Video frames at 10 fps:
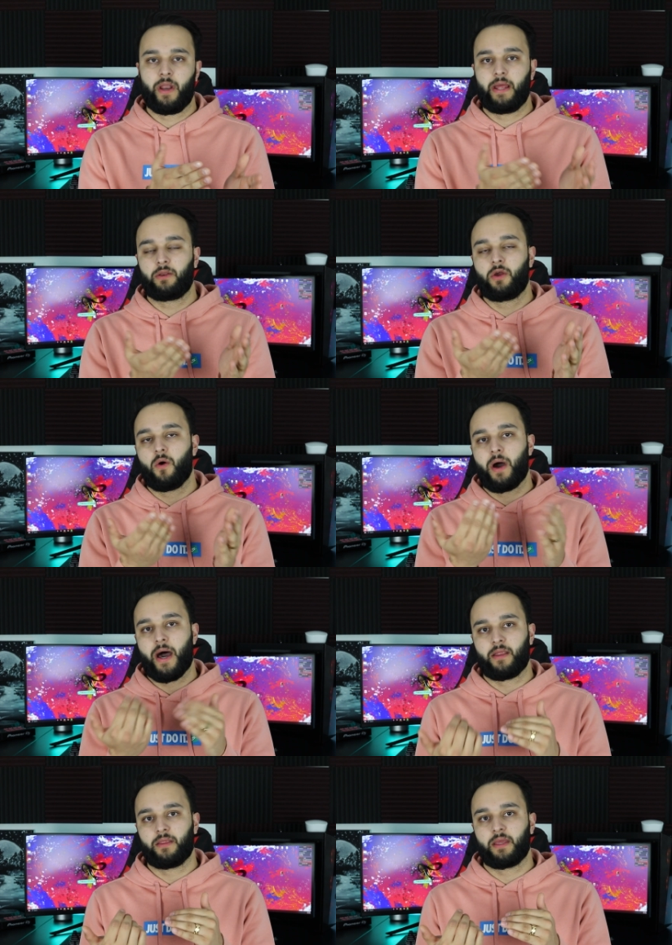when I go
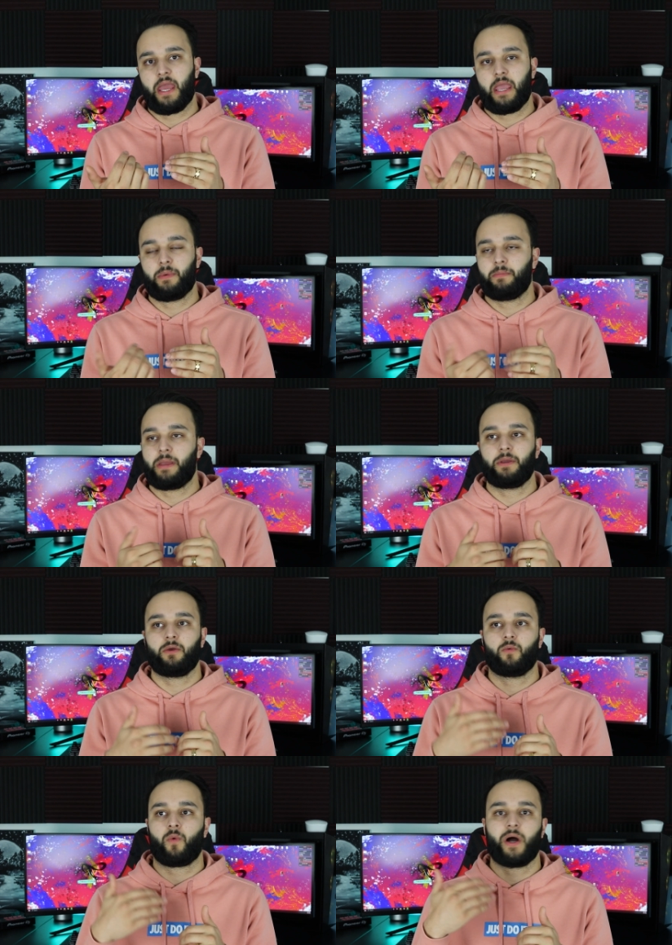out of the game and
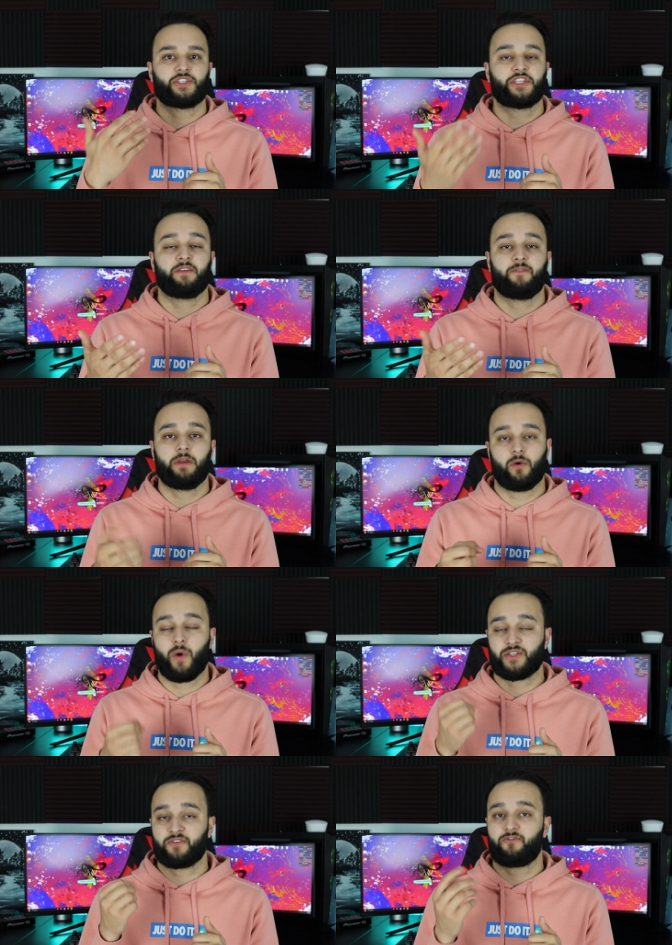maybe watch TV or
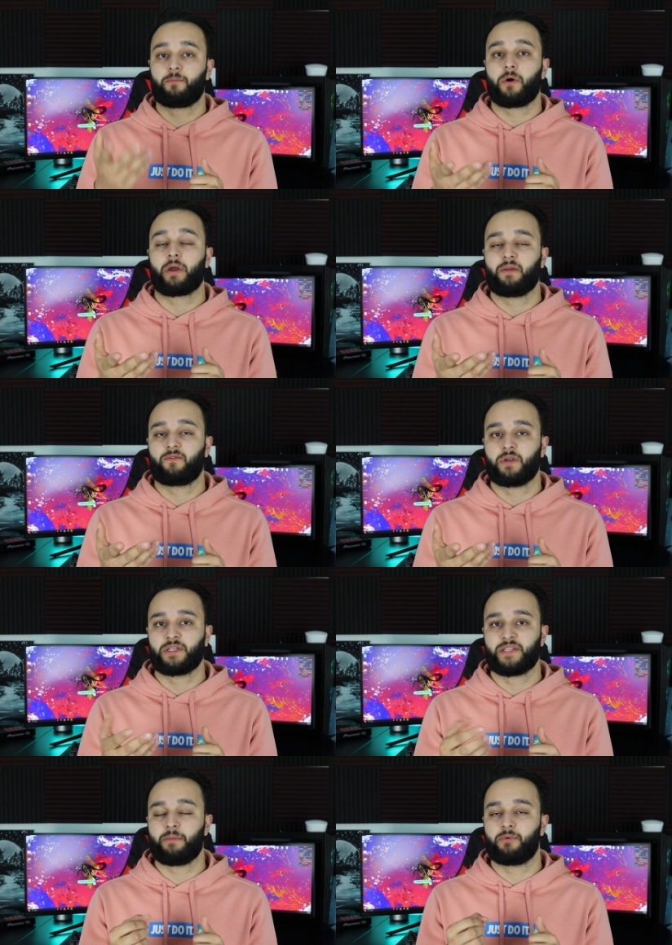watch a football game, for
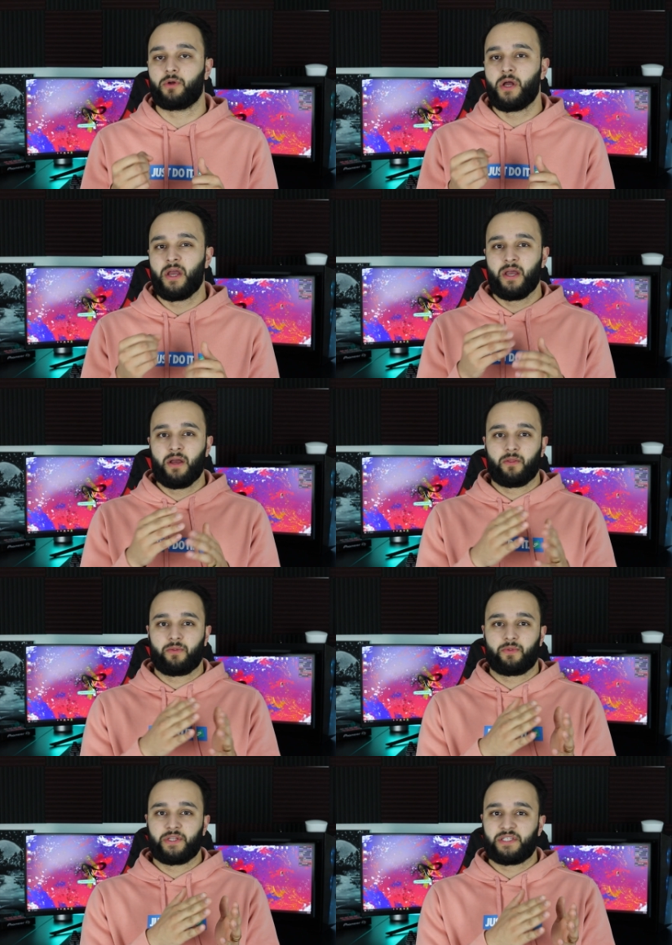example,
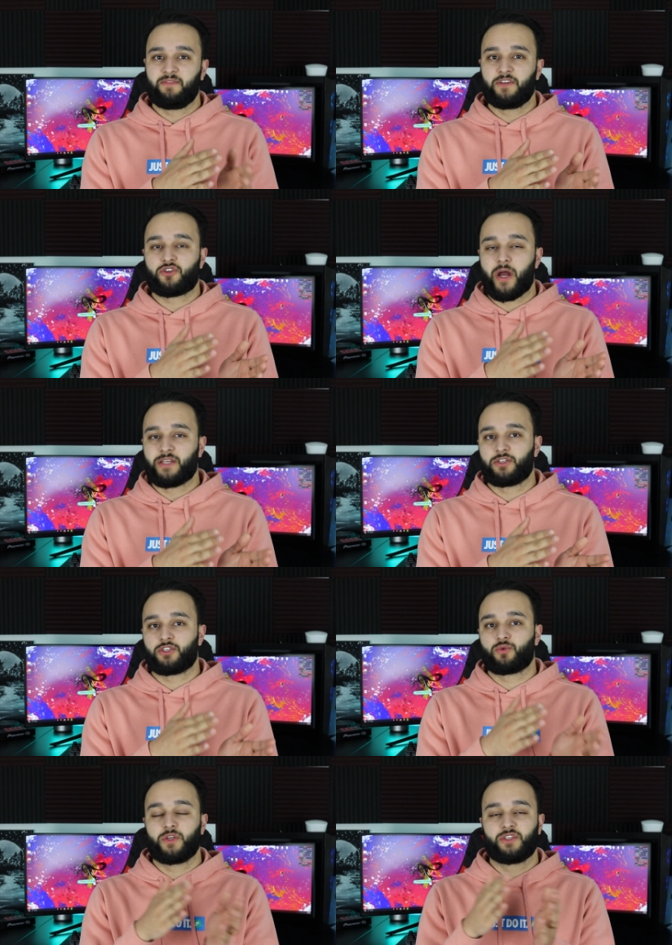the TV tries to
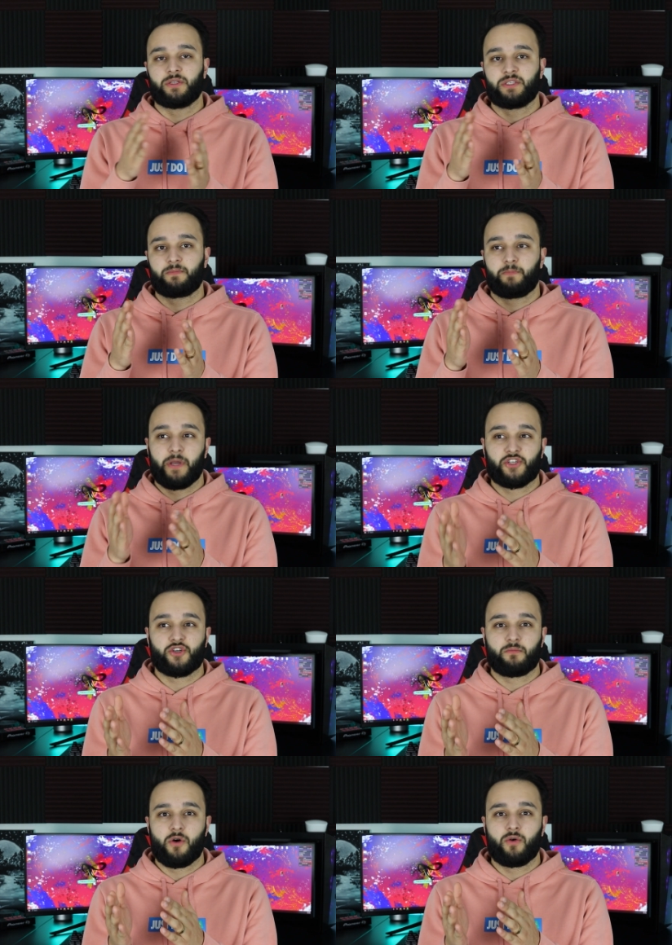switch the
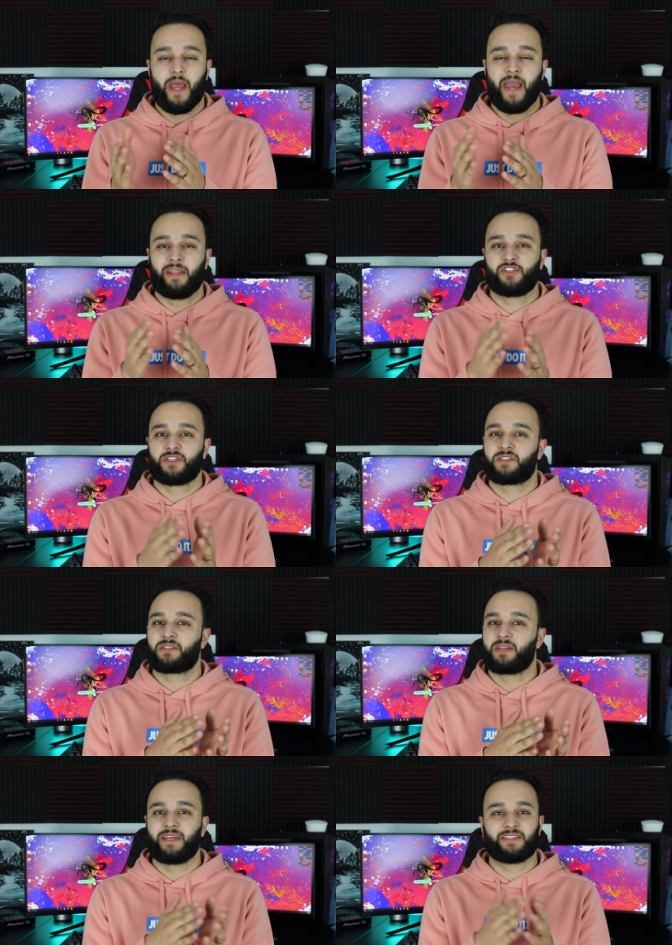picture mode and it
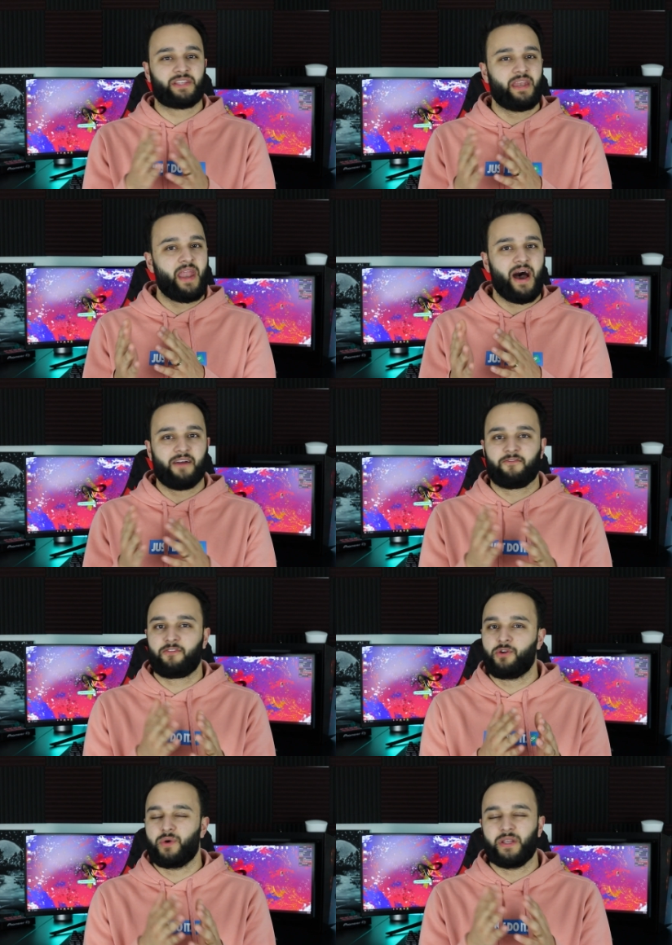just is not
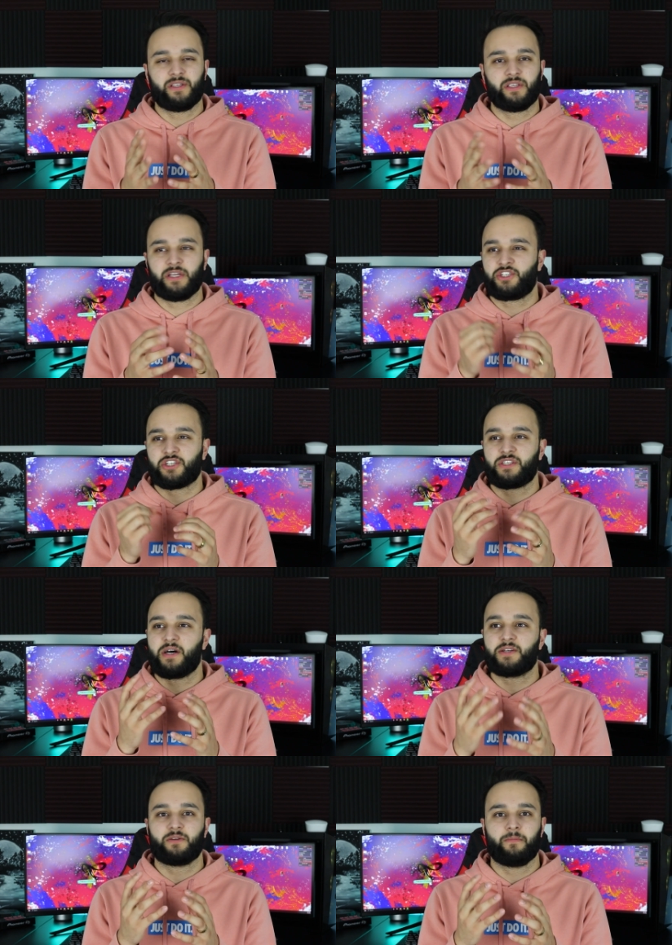fluid. It just
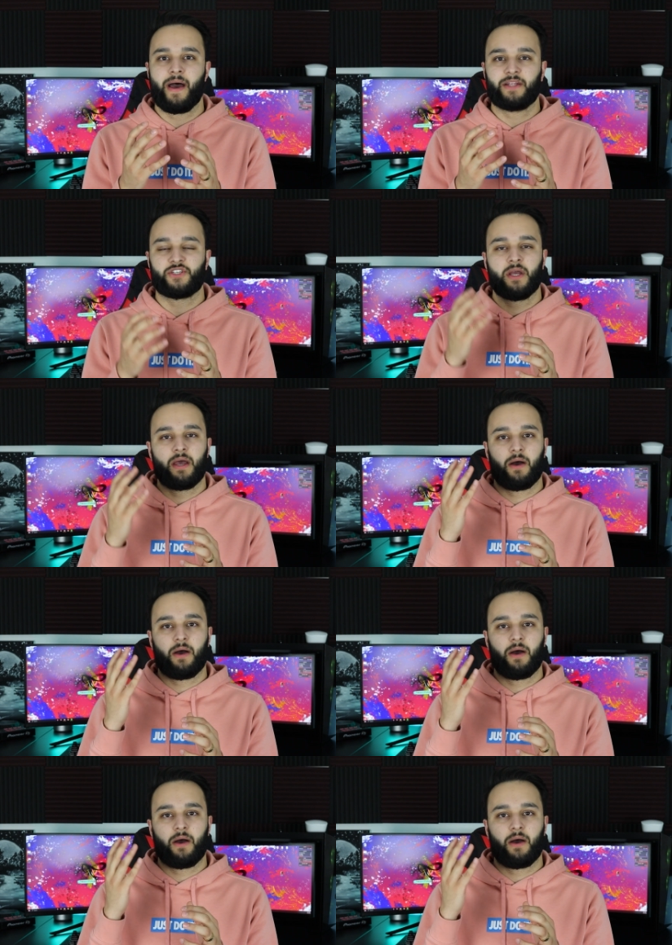doesn't match.